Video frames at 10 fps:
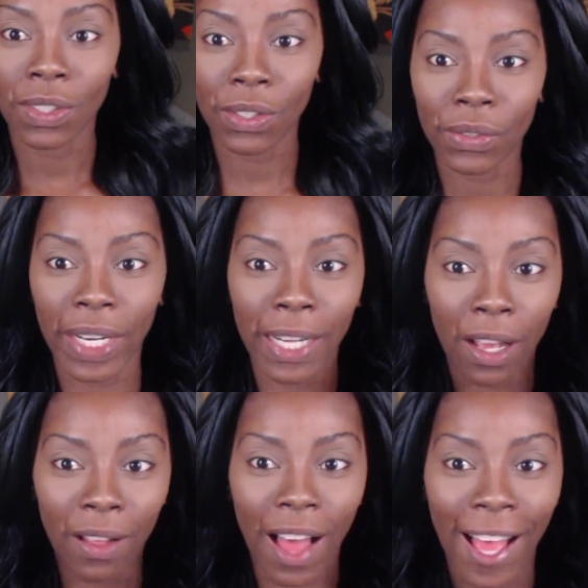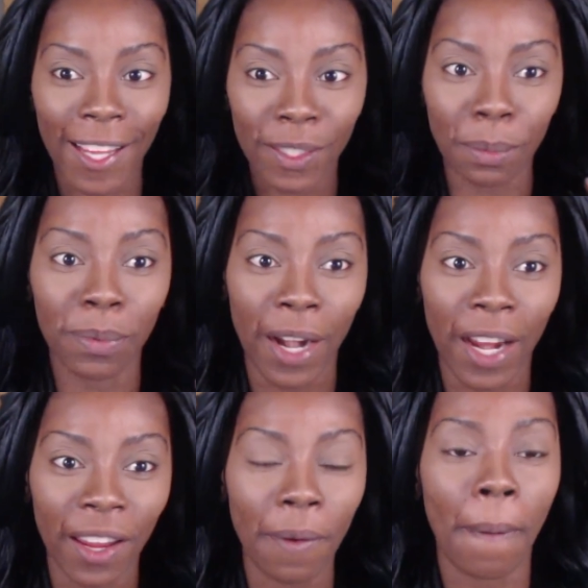So right now, eyes are
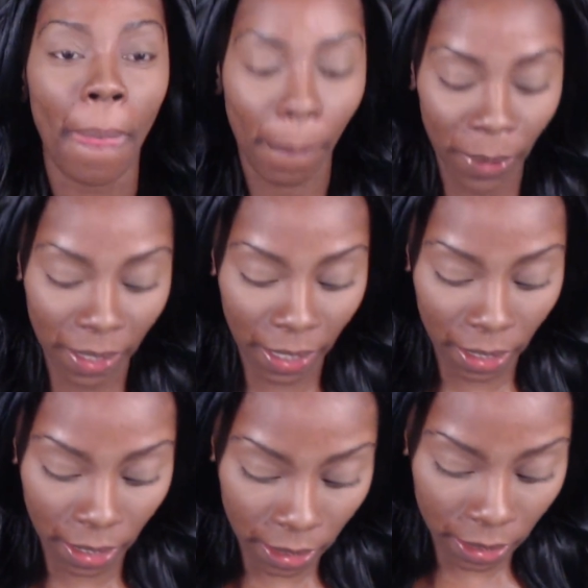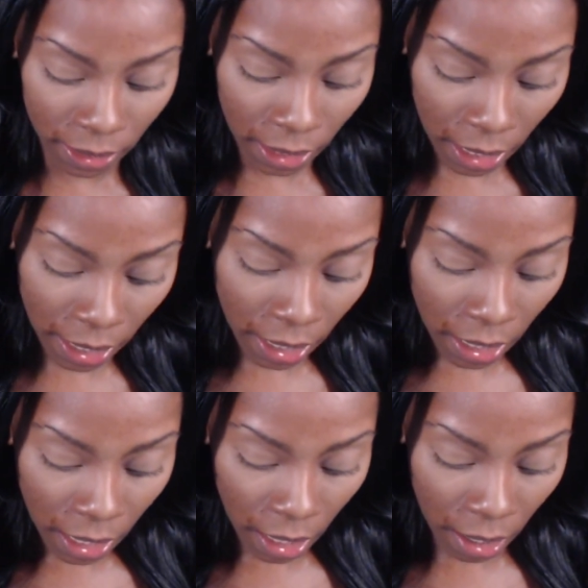bright. We like this.
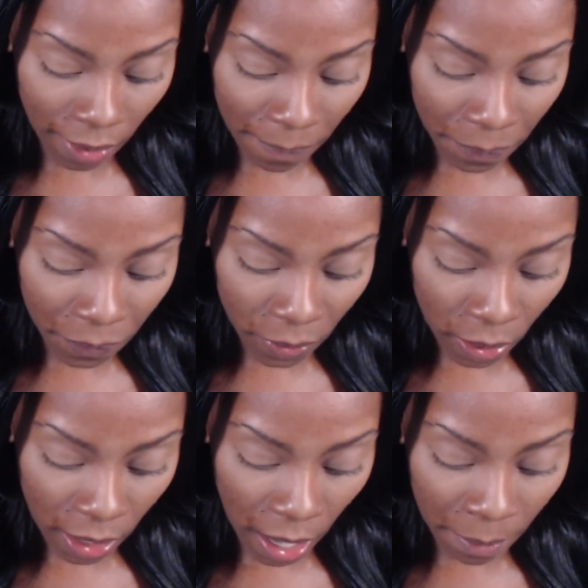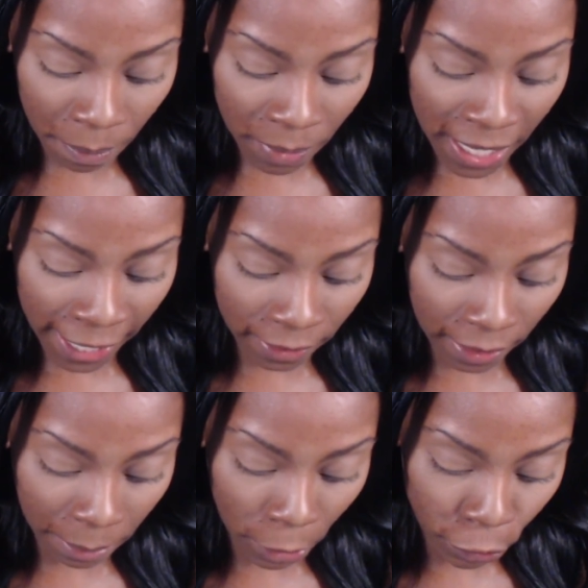Next
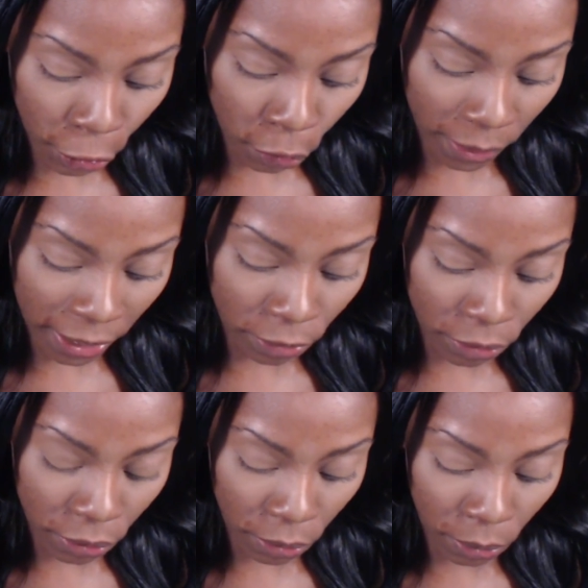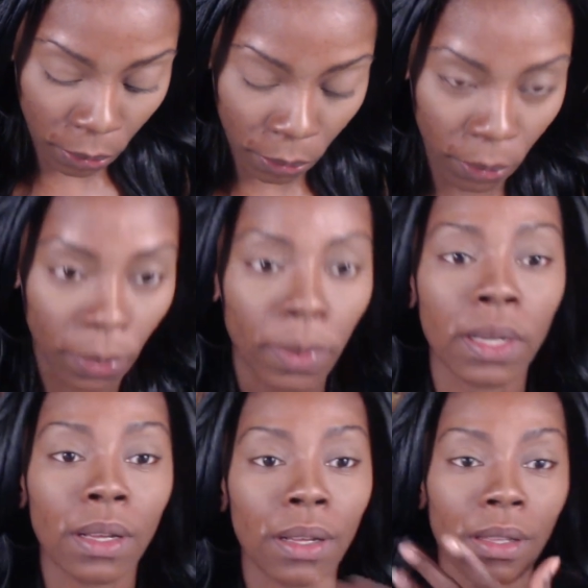I'm going to go into
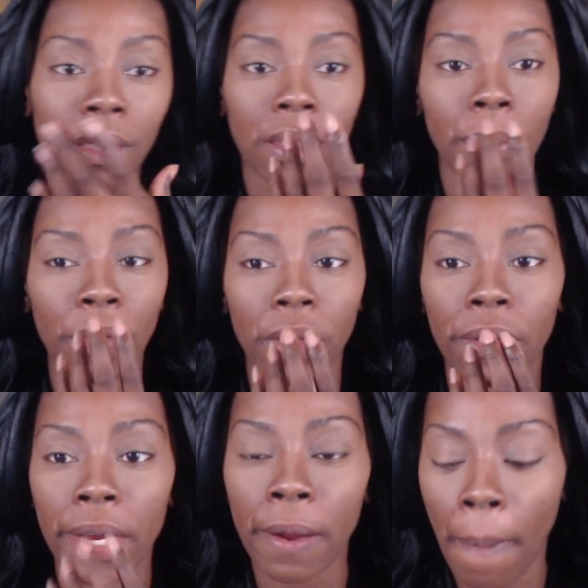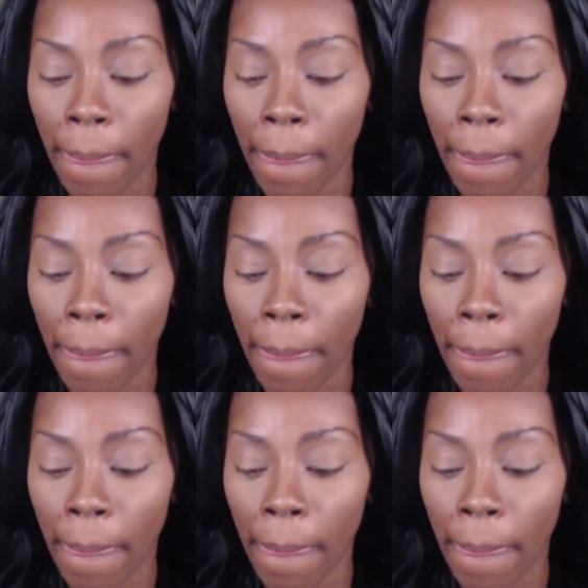the mouth area.